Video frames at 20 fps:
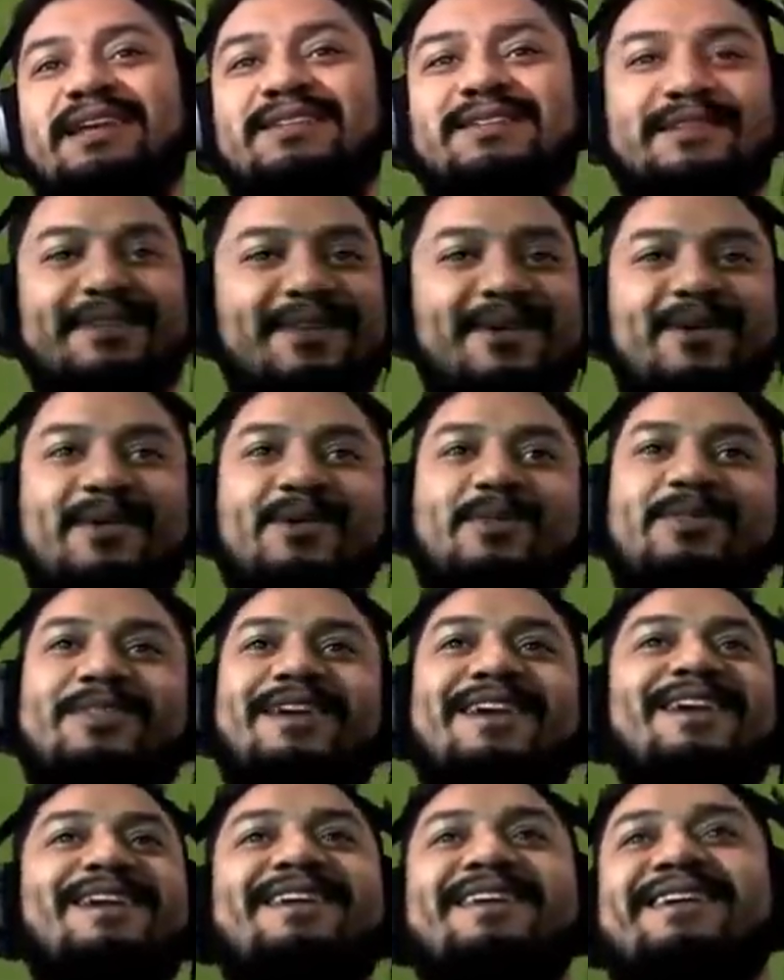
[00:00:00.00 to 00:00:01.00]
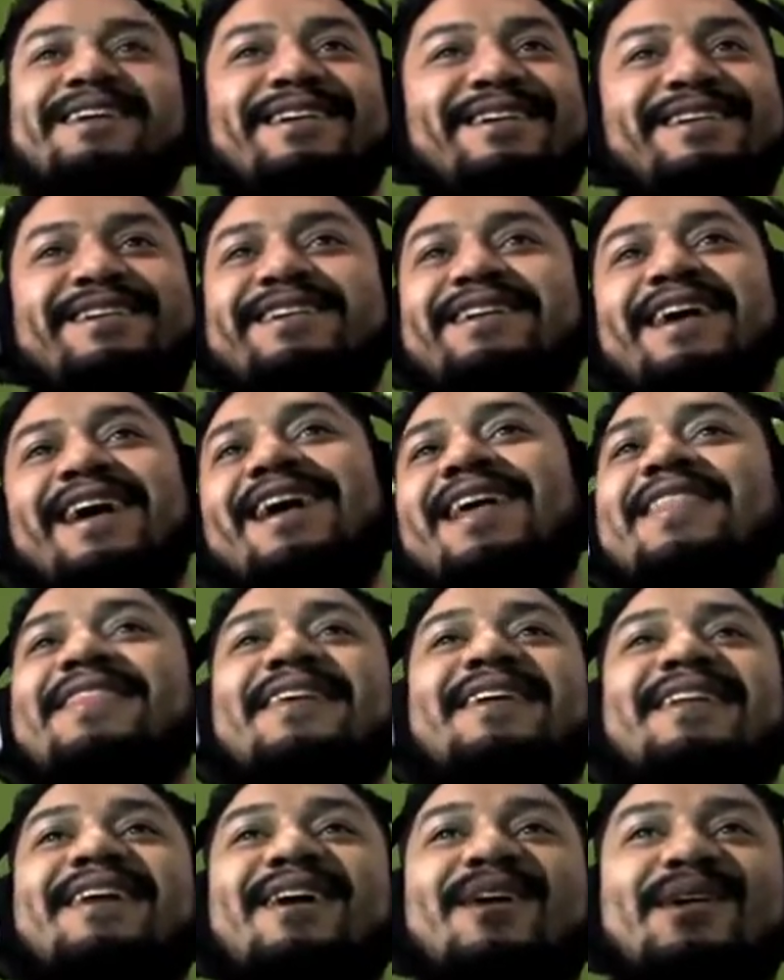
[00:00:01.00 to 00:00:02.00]
so don't think
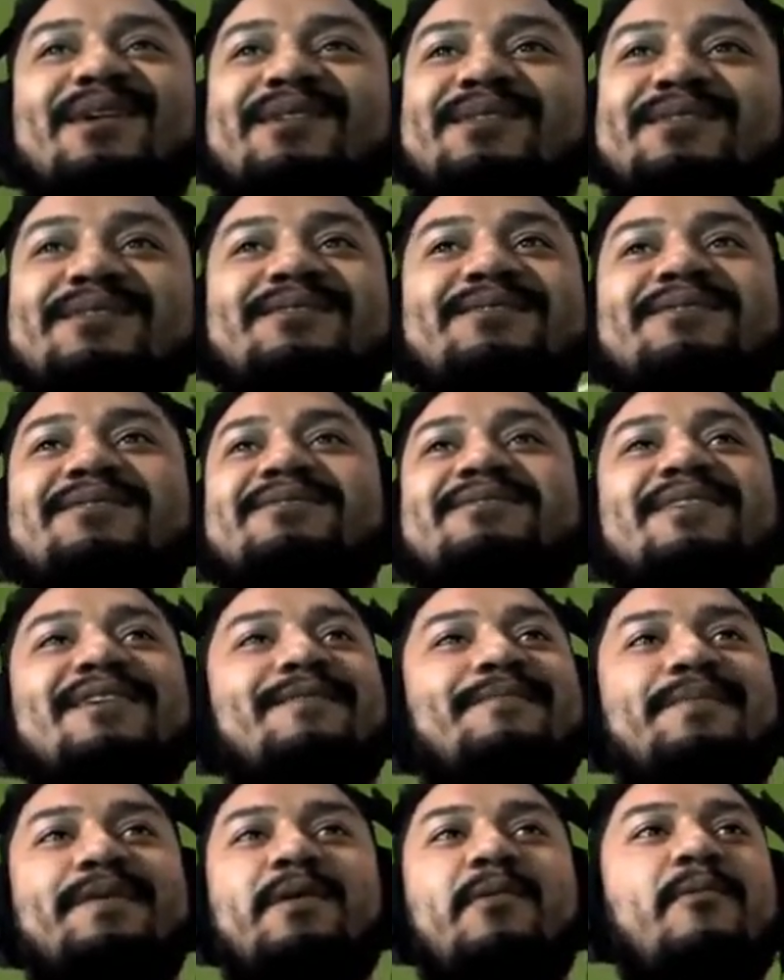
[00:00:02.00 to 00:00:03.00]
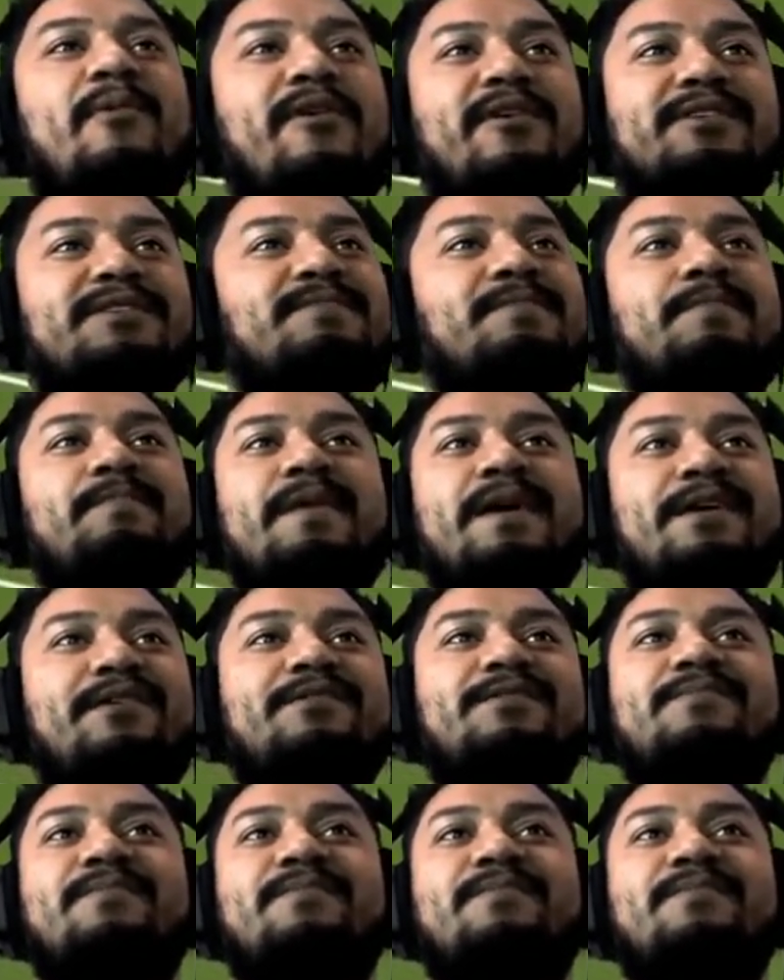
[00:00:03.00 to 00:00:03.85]
anything else. Try to put words in my mouth,